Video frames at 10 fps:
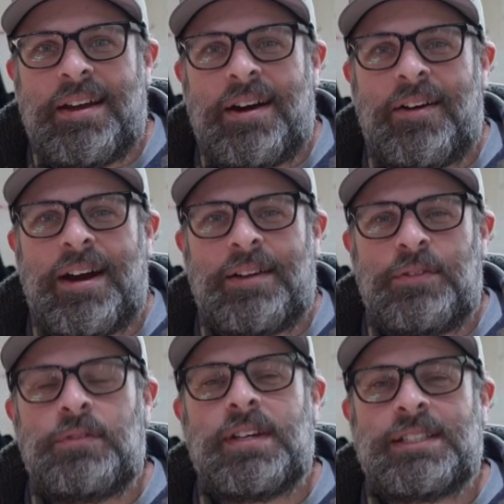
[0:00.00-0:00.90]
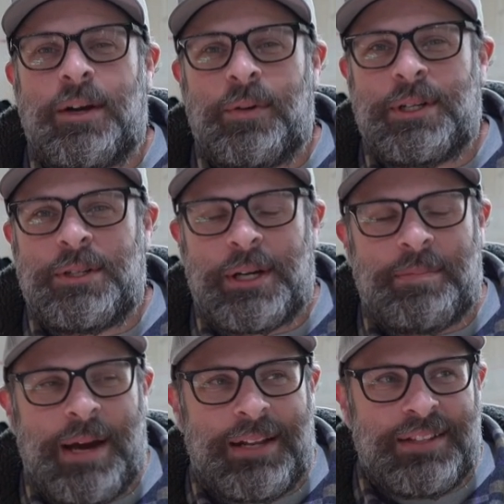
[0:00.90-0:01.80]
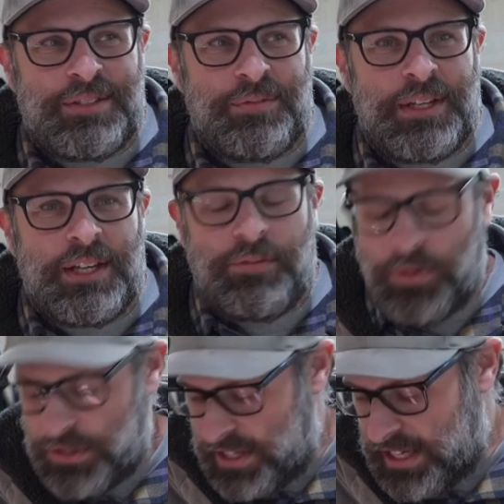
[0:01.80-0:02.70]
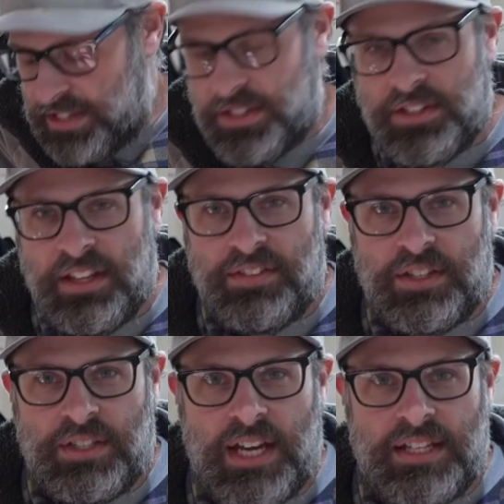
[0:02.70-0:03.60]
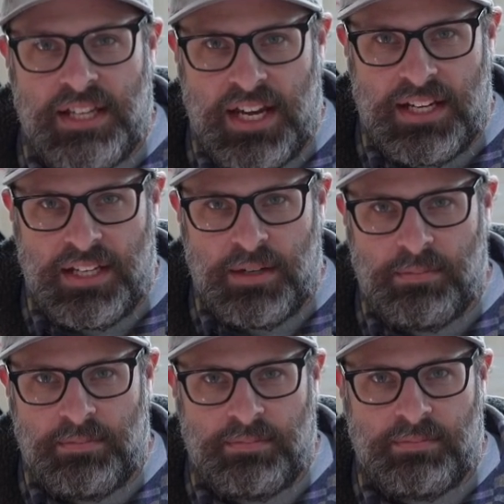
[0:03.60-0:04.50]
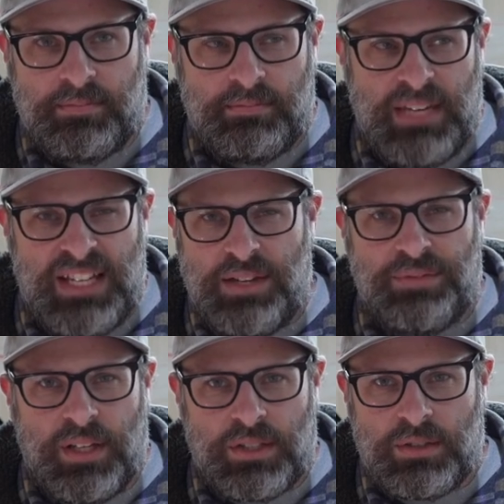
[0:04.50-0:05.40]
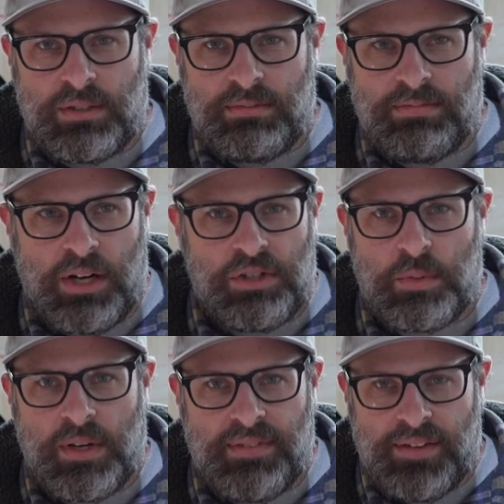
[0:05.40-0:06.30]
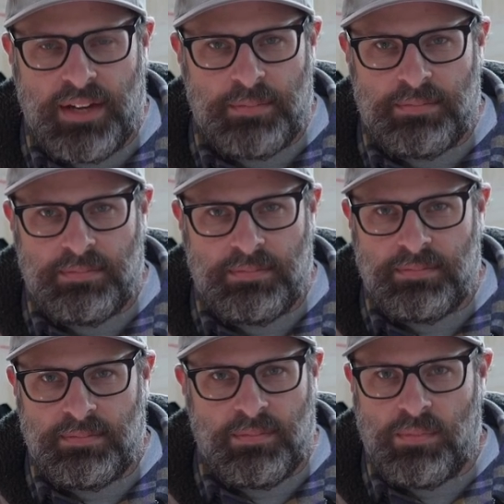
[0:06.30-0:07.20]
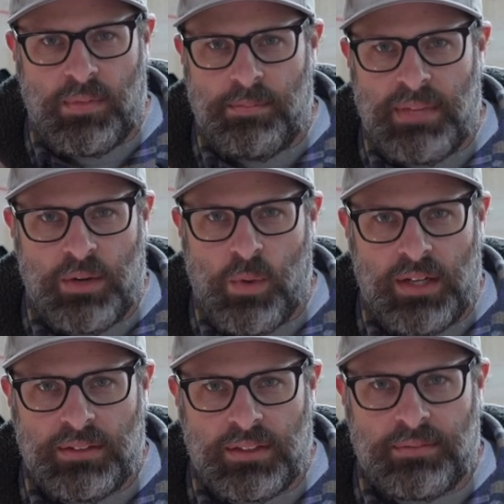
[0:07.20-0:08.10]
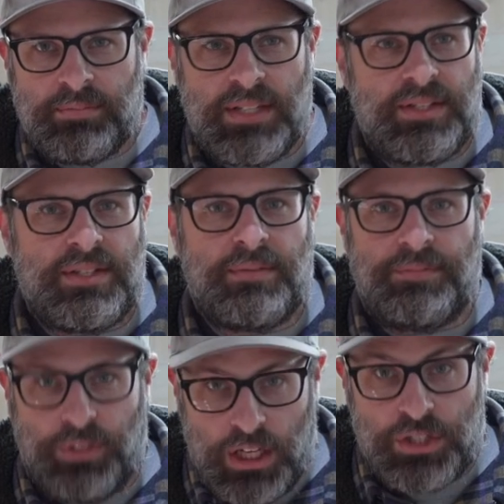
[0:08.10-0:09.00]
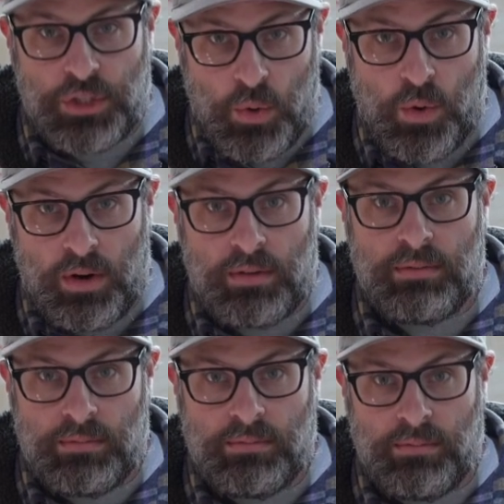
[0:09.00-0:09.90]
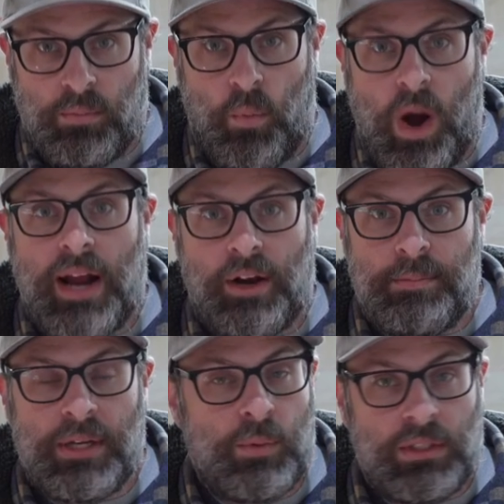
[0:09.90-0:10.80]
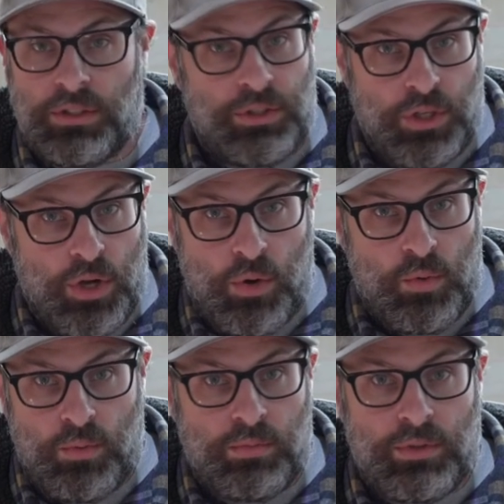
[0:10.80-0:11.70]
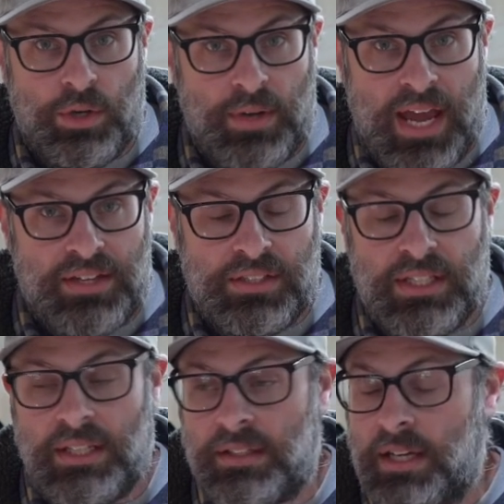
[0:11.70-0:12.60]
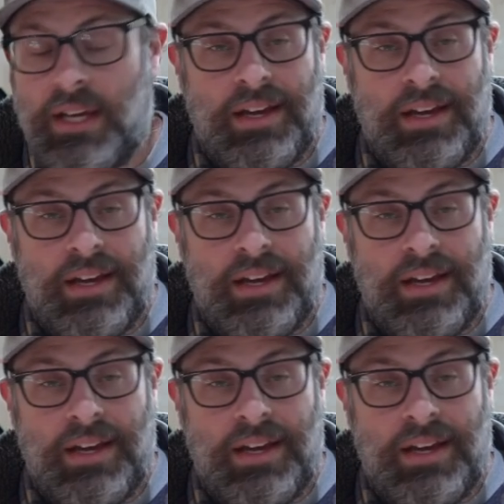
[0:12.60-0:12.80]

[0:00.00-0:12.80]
All right, a few things I wanted to talk about in this video. First thing is that this titanium Easy Flux 125 amp MIG welder, this is a flux core wire MIG welder, no gas needed.